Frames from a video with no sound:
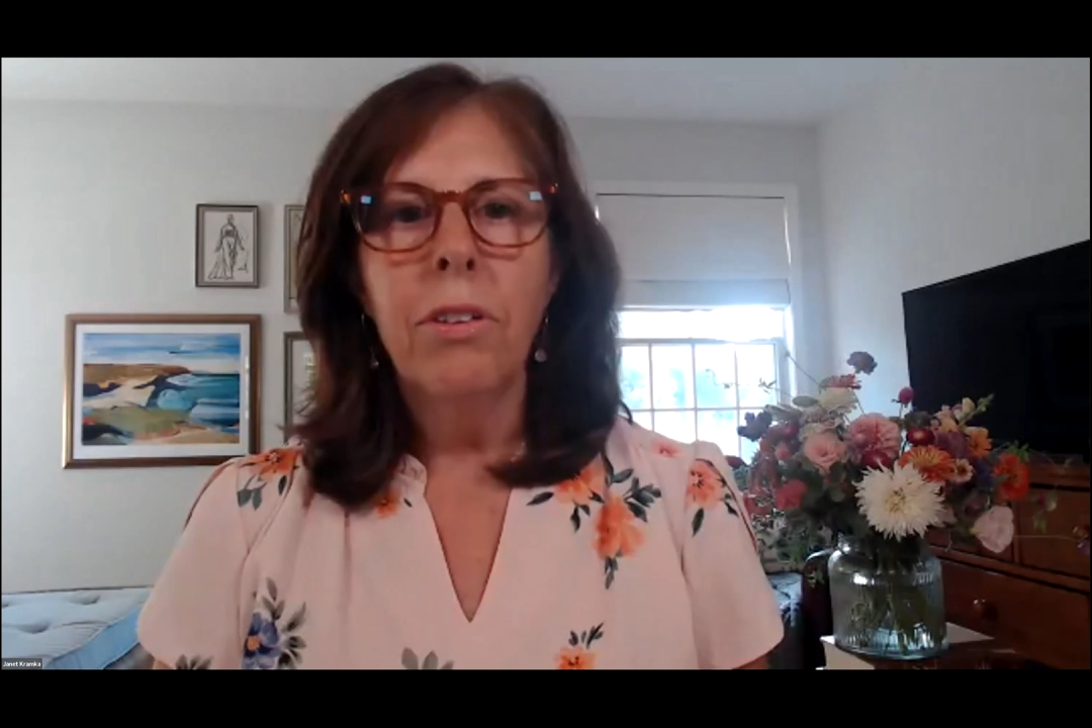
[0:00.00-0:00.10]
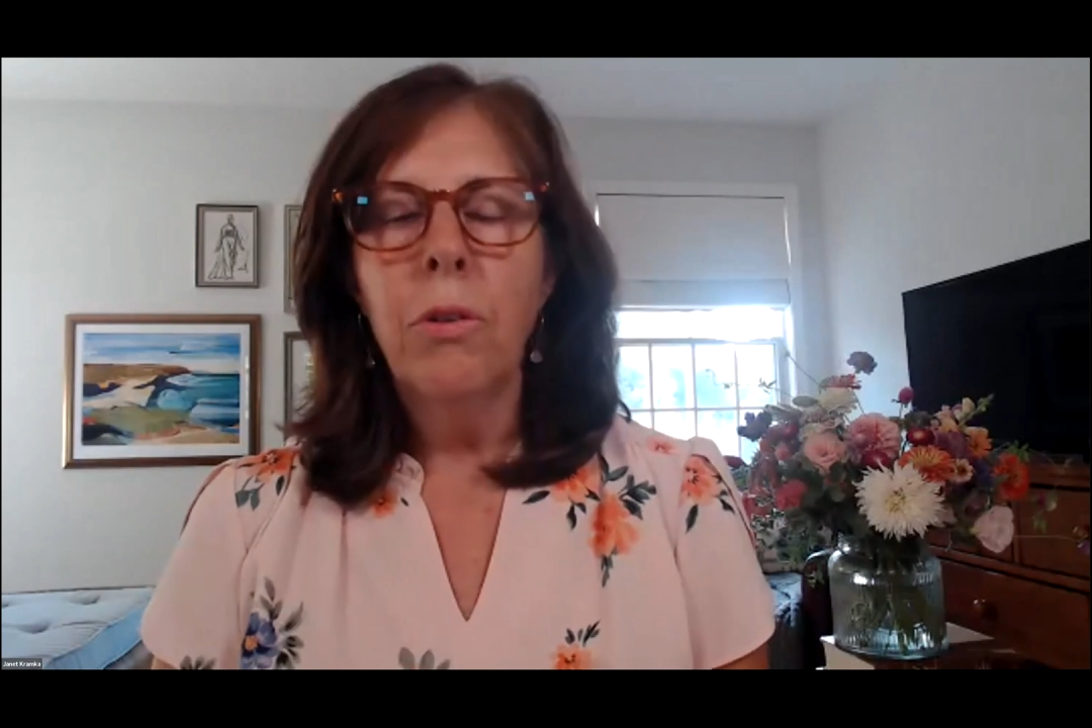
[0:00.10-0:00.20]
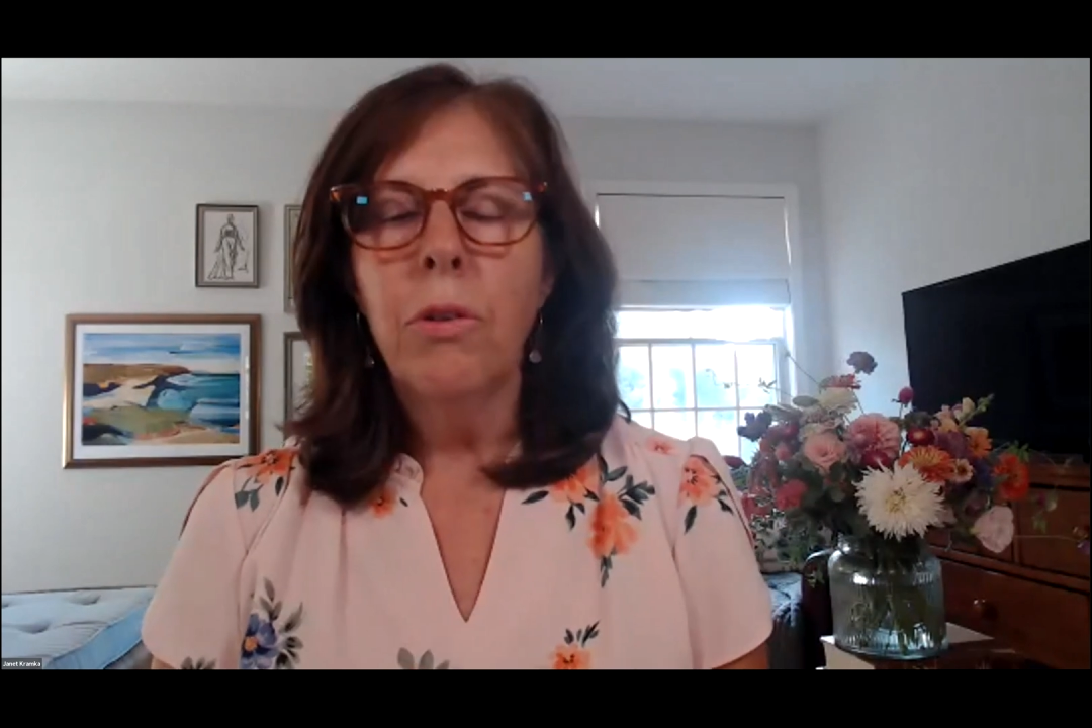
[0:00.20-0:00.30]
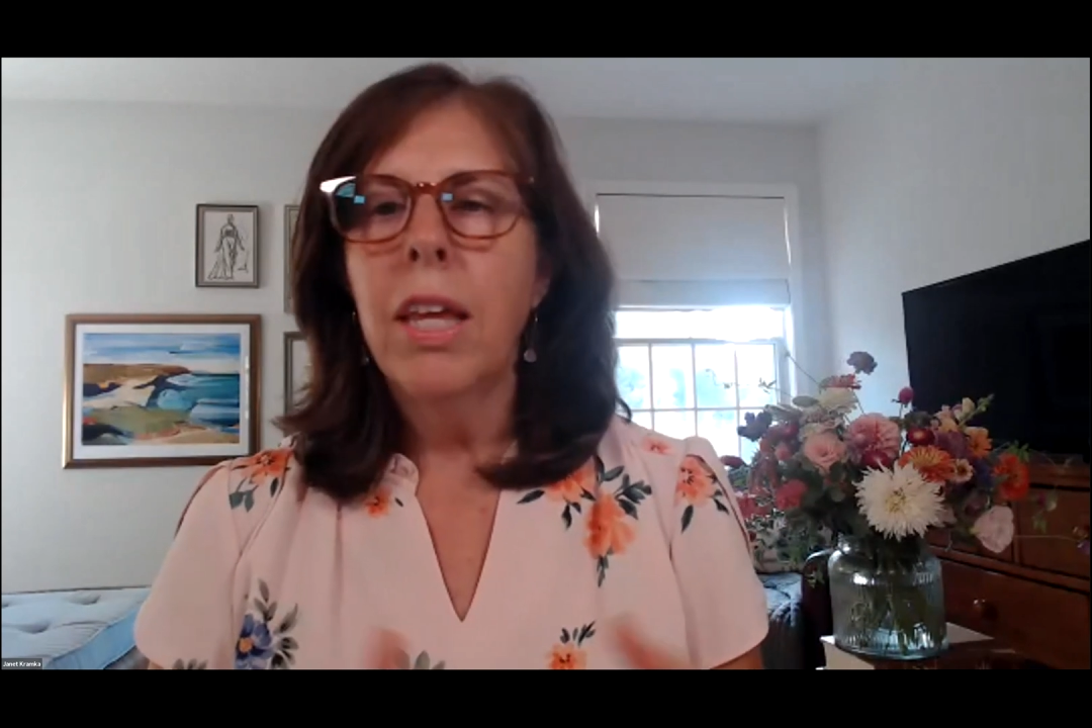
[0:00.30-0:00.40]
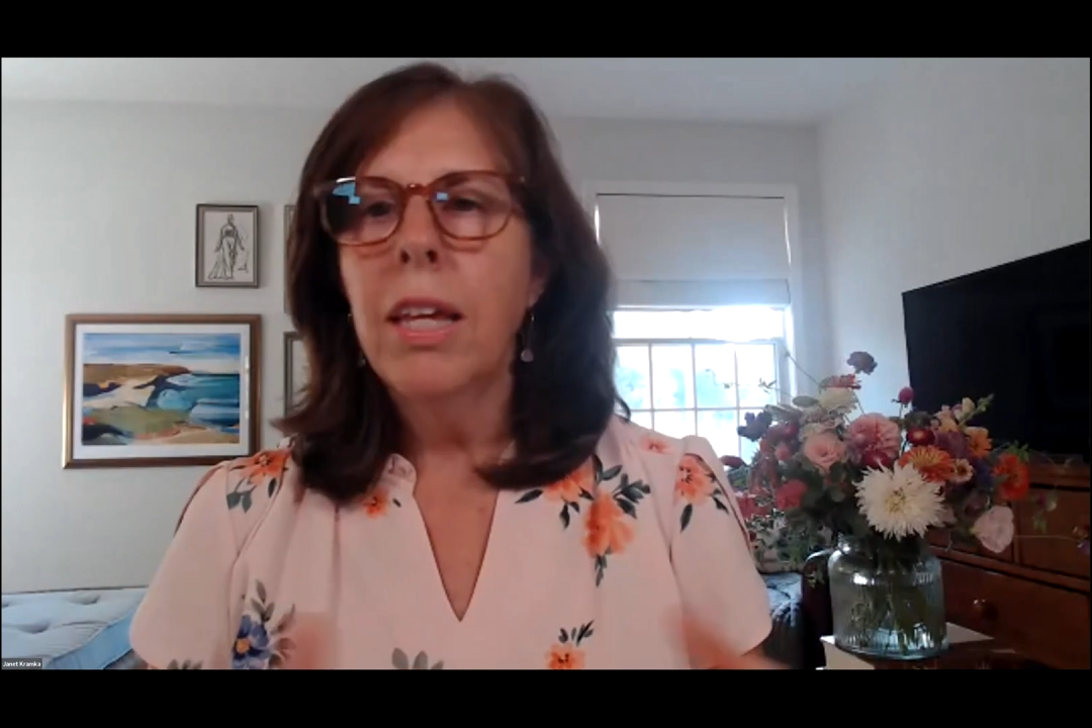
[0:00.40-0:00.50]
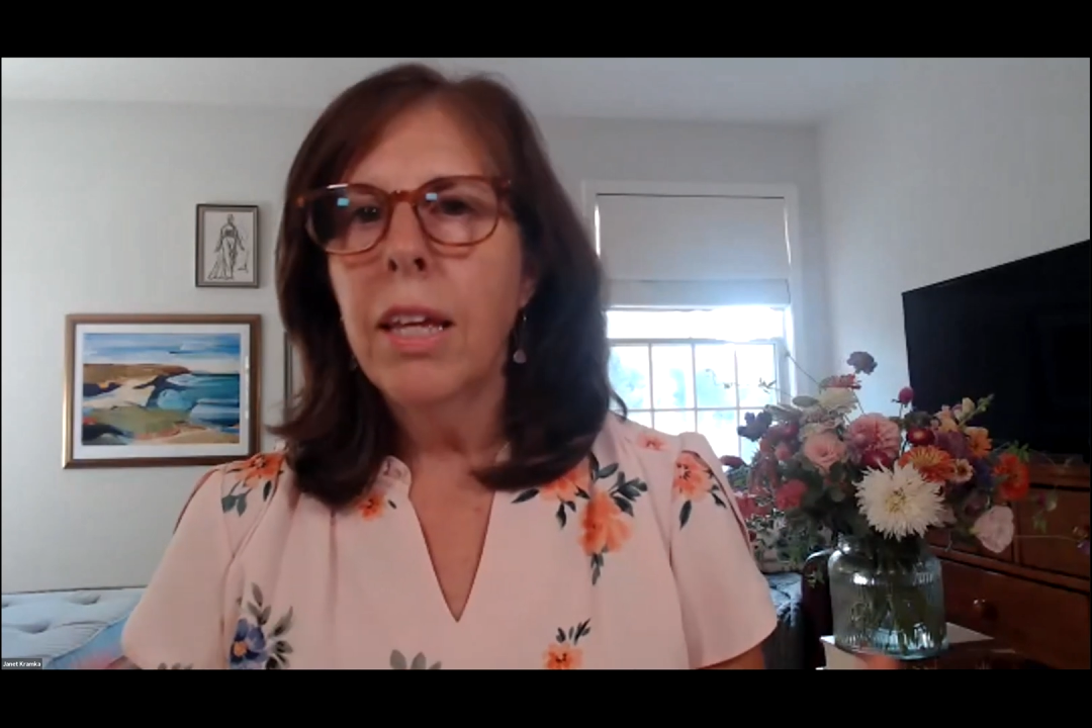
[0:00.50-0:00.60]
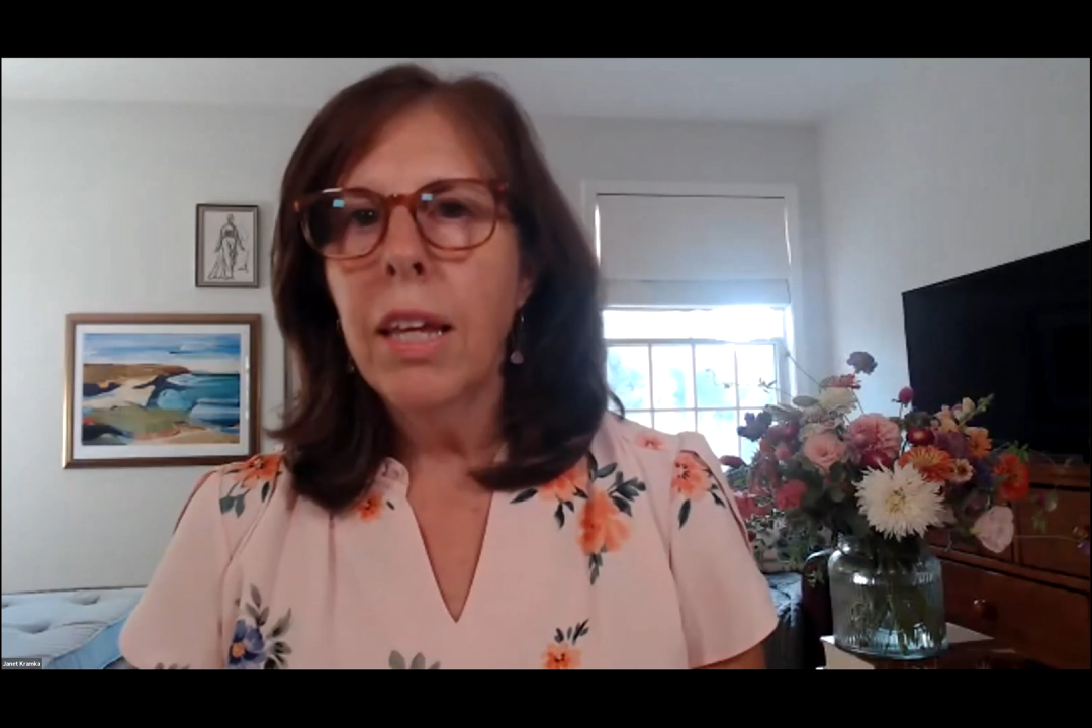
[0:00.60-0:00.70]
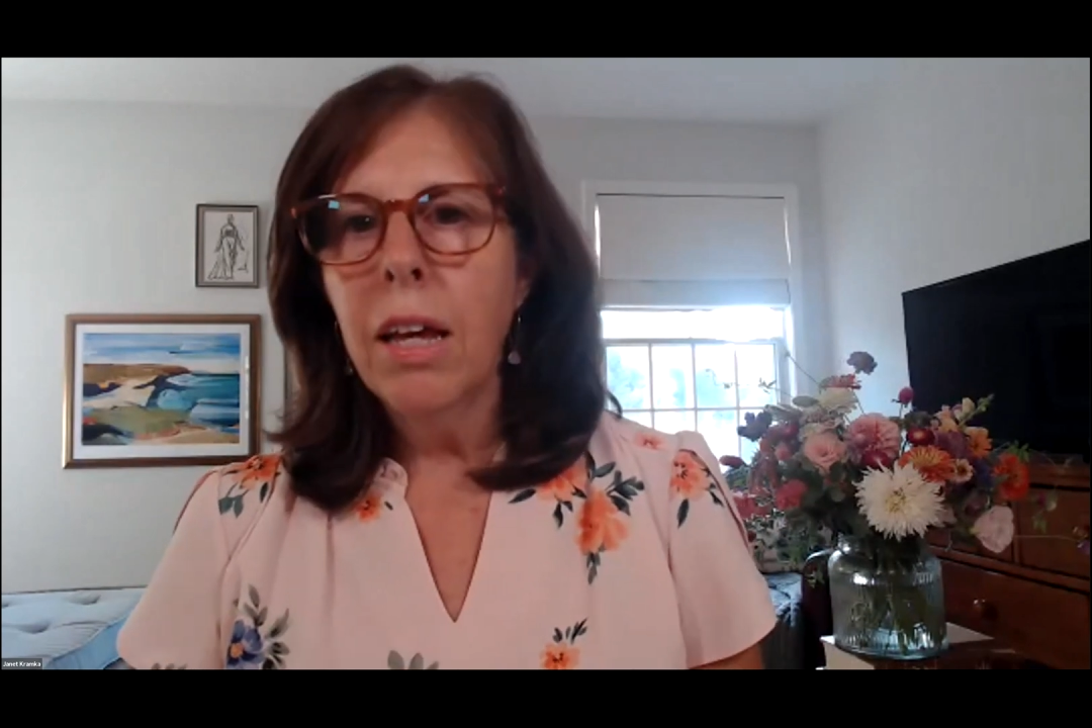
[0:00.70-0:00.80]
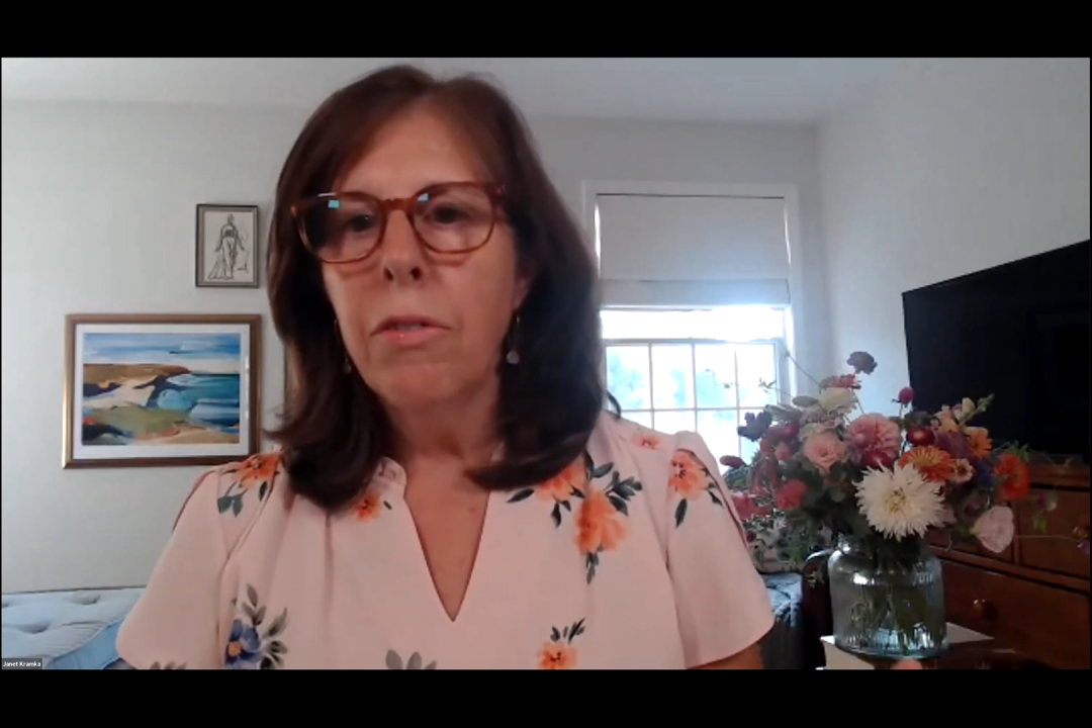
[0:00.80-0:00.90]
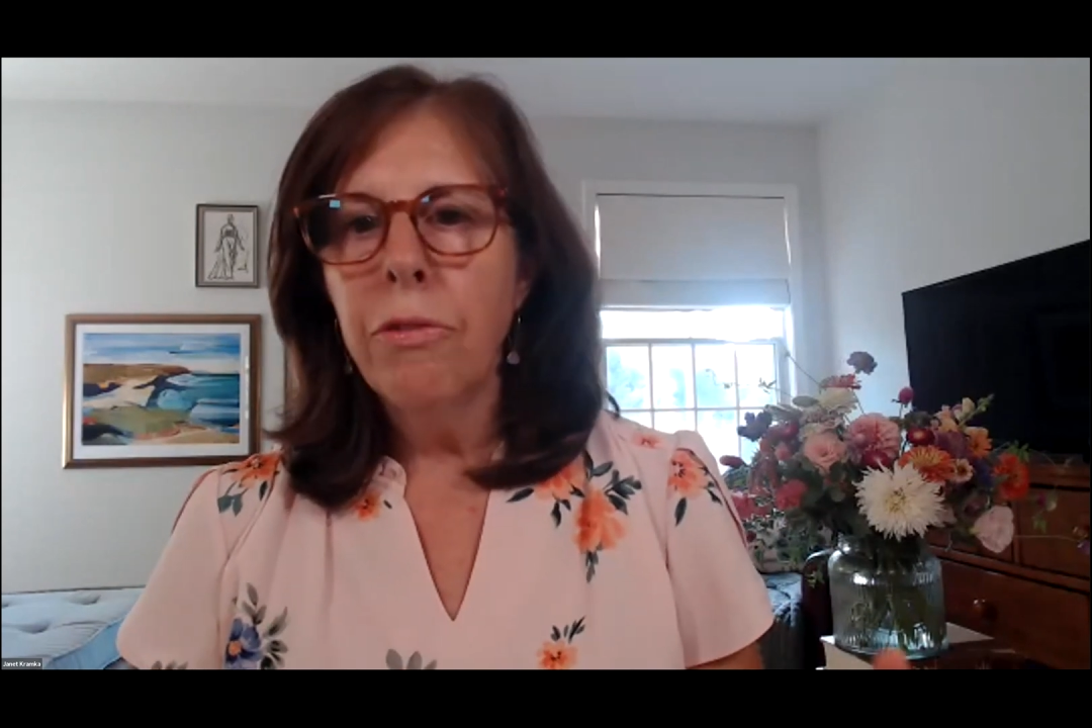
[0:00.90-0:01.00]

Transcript: they can get